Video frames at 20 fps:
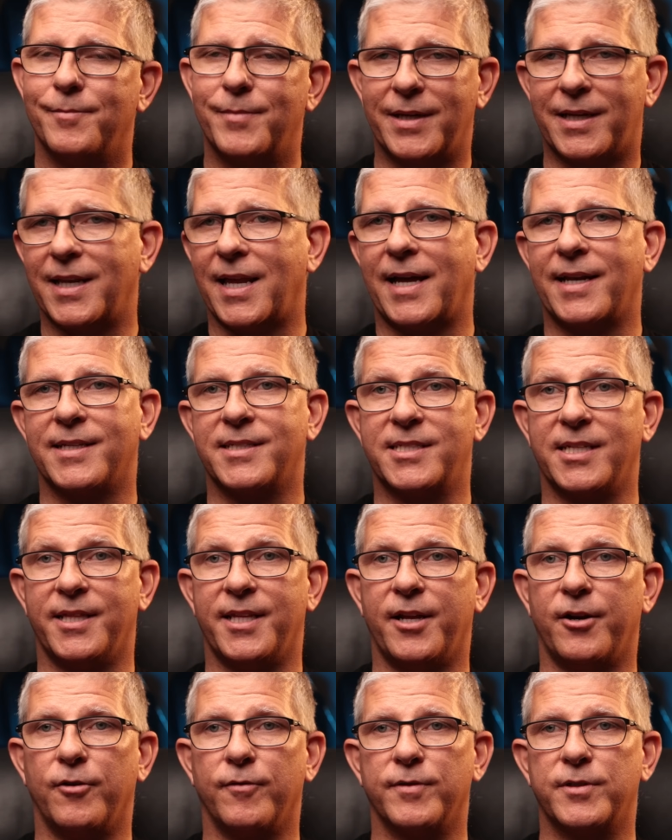Be glad to
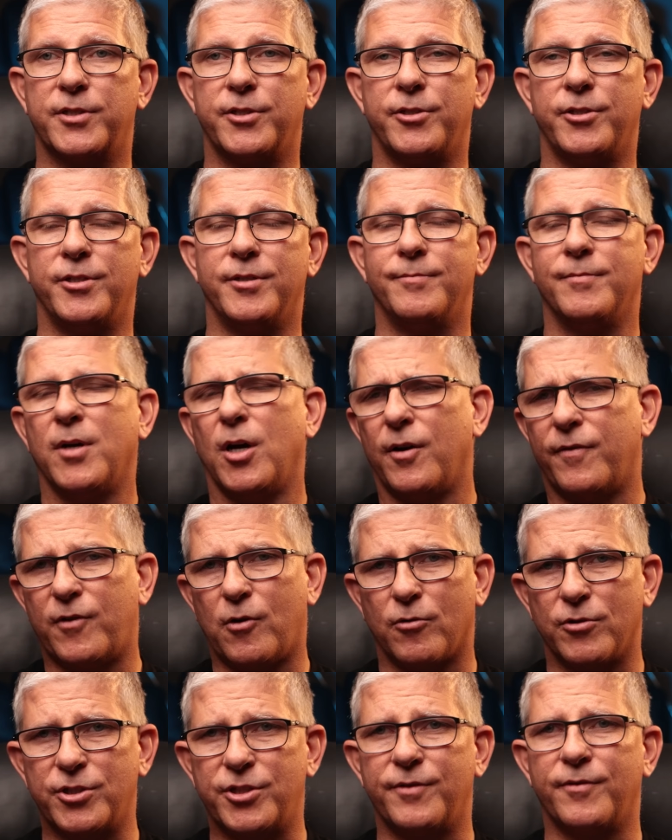send that over to you. Of
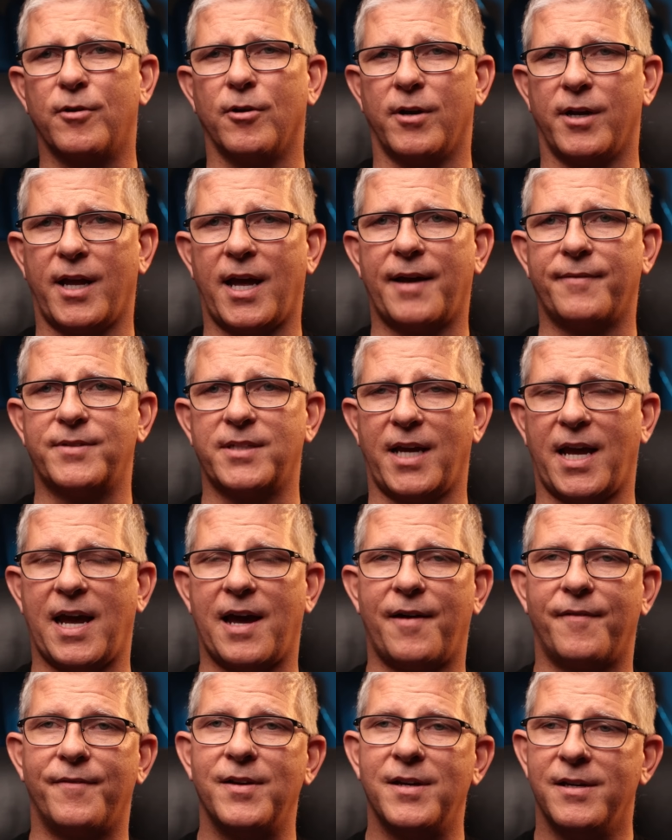course, you're going to have
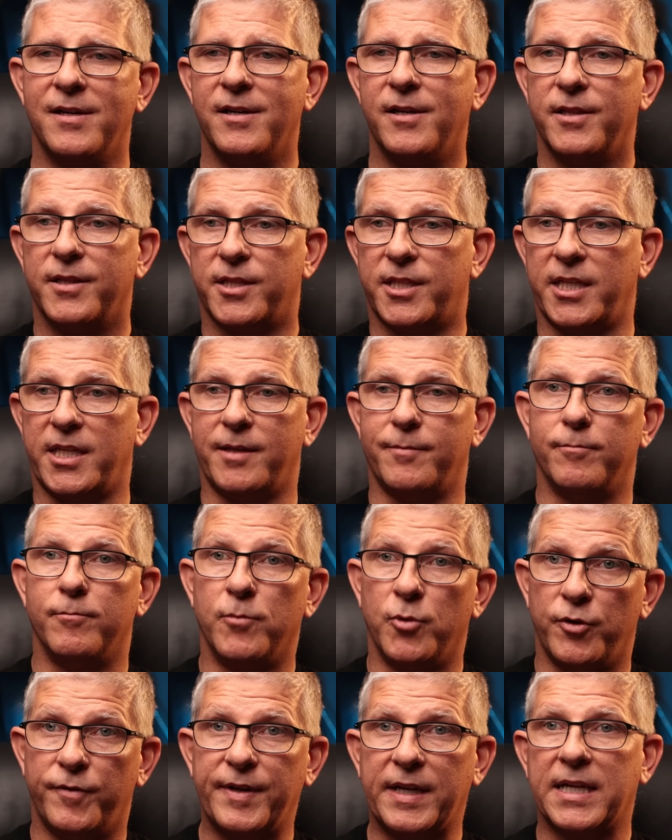the
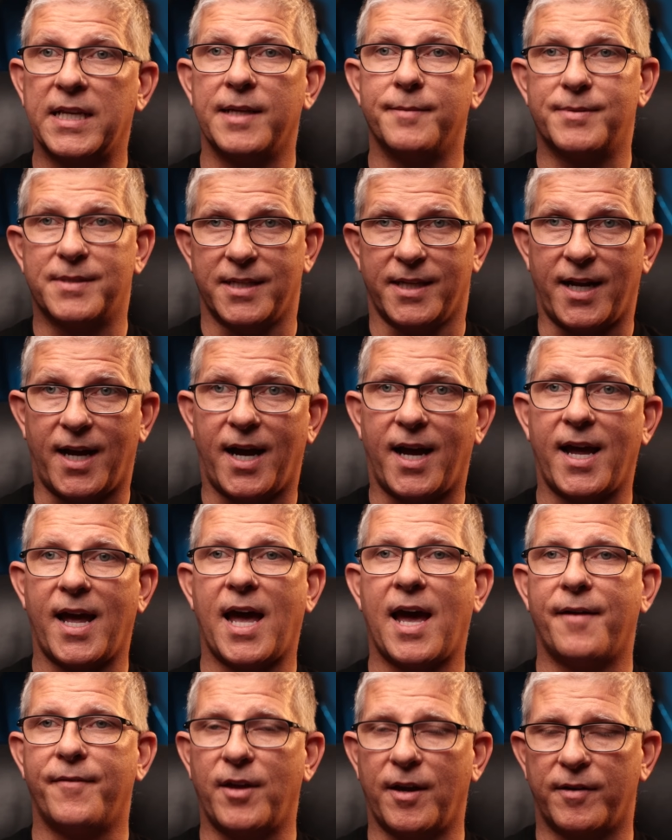movie clips that I
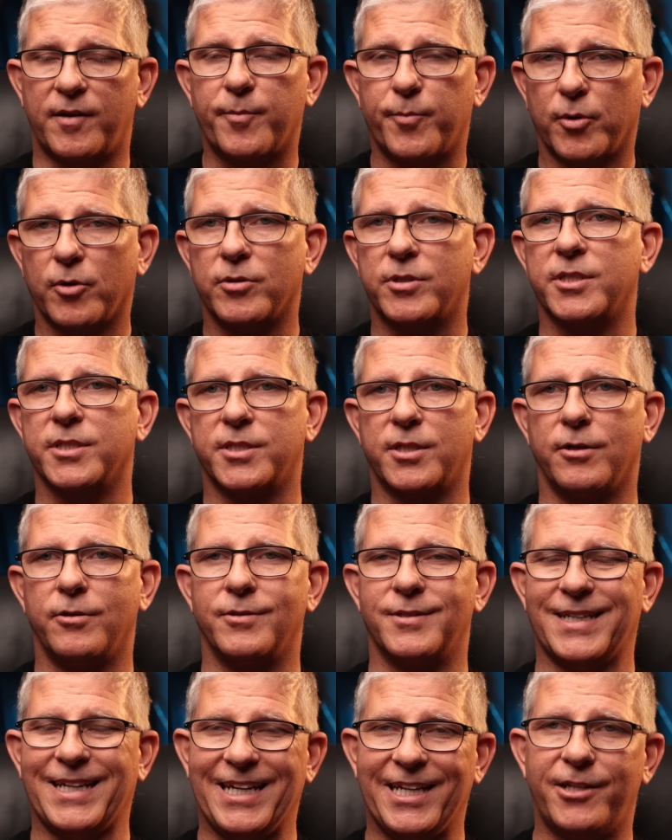have. You have to purchase
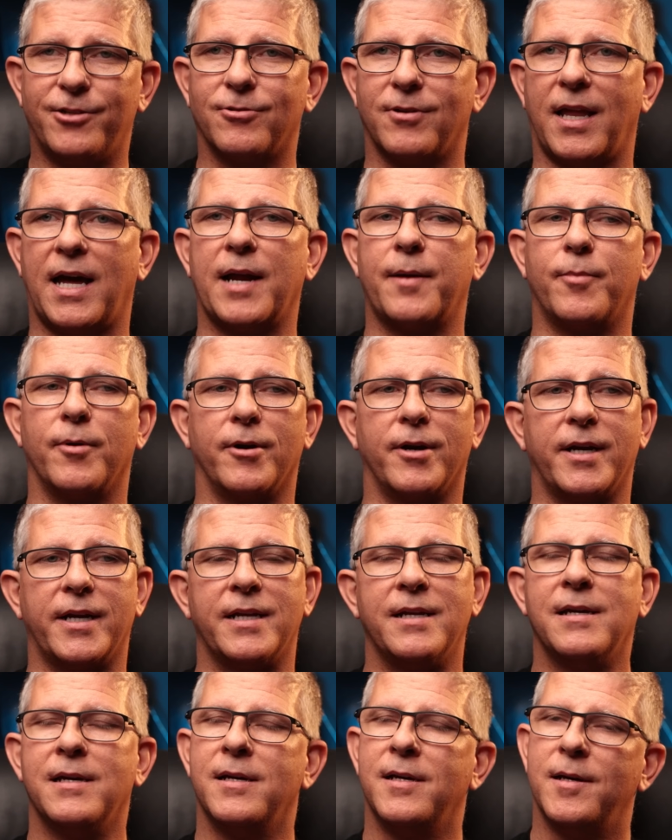those in your
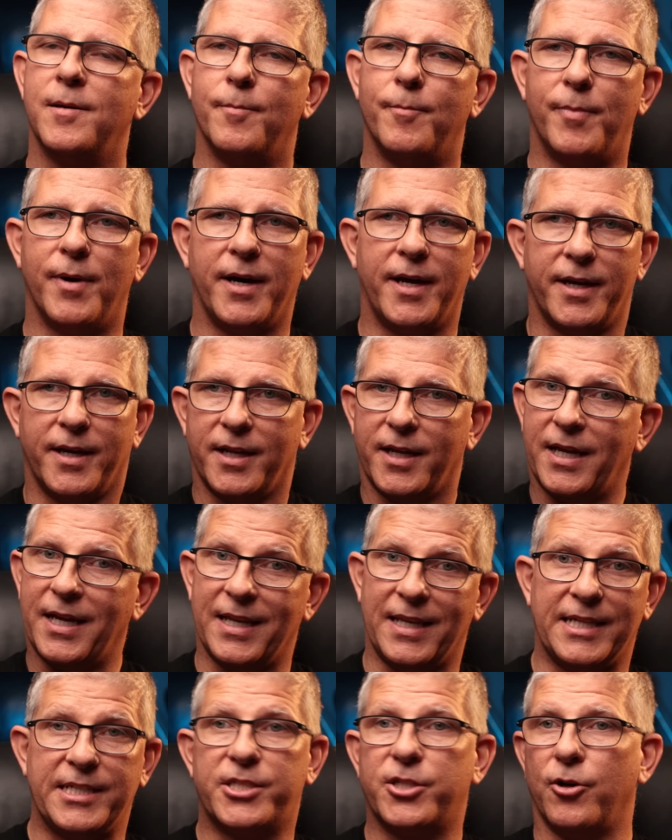library, but
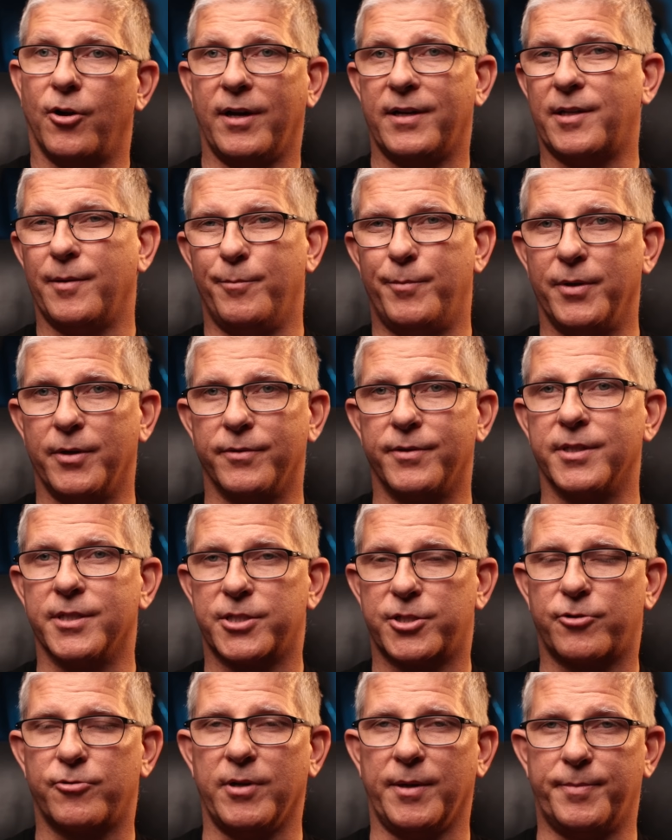at least you don't have to build the
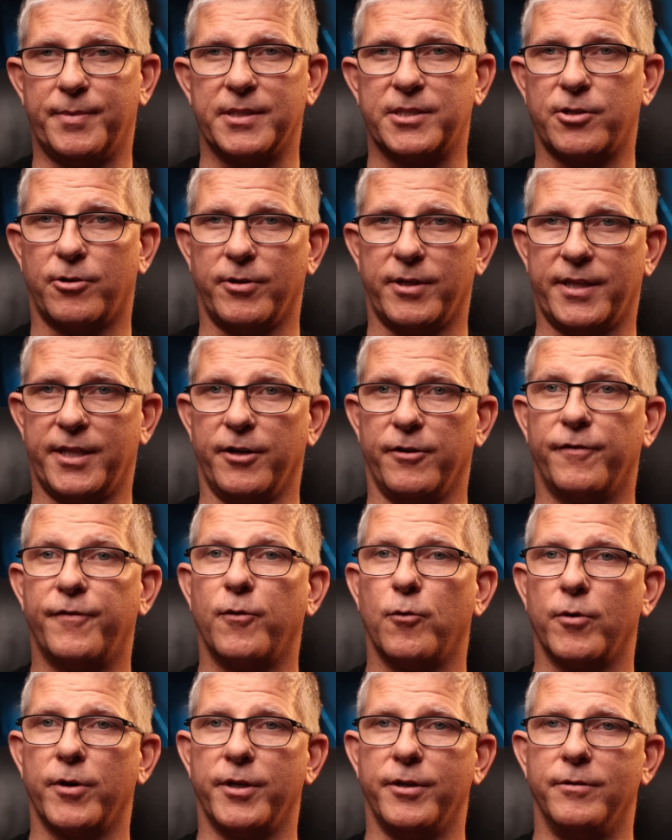script. It's already there
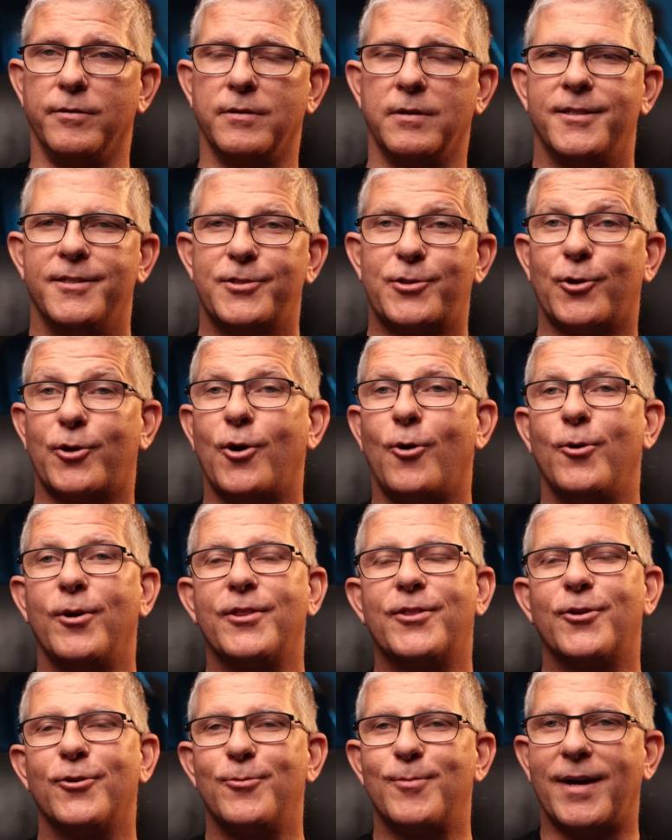for you. So
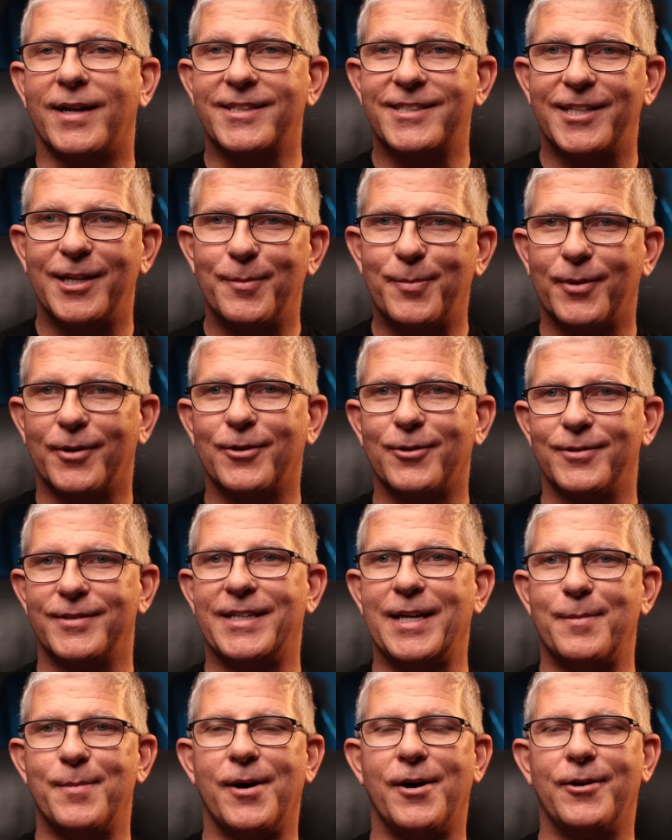going through my typical
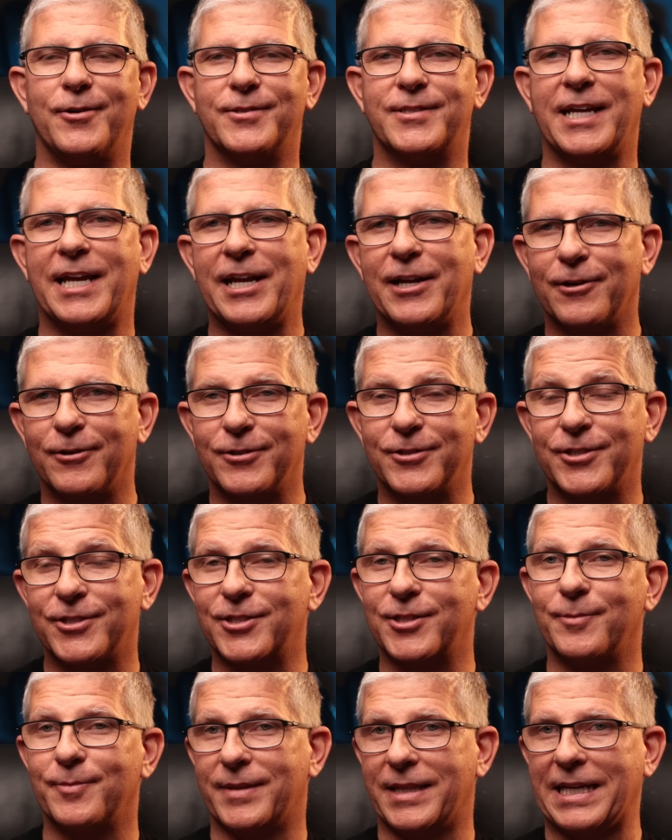demos, here are
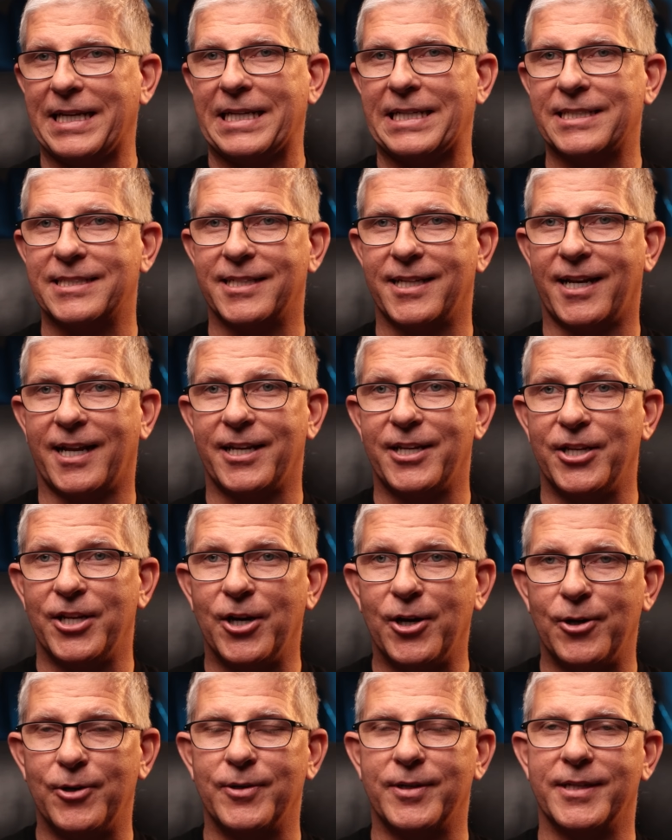just some things that I
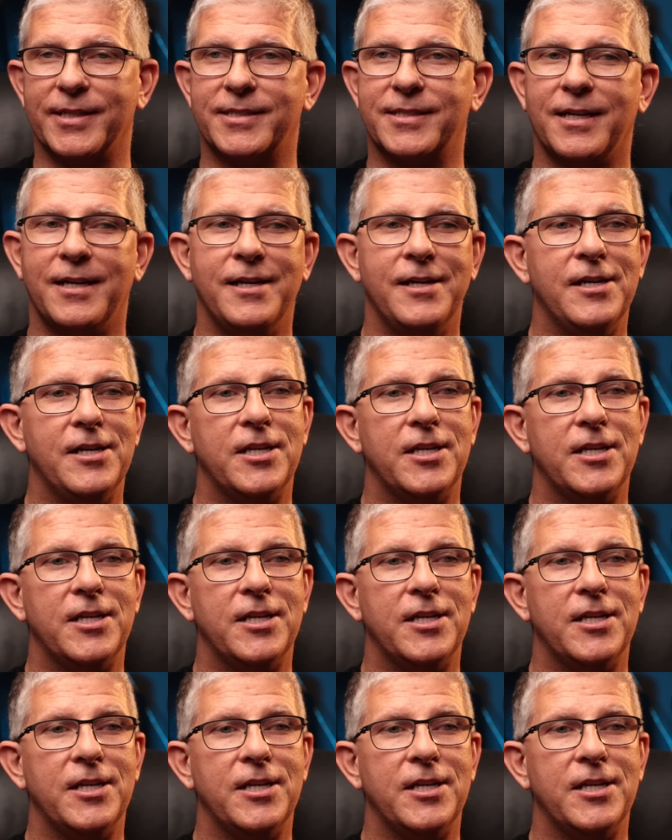noticed.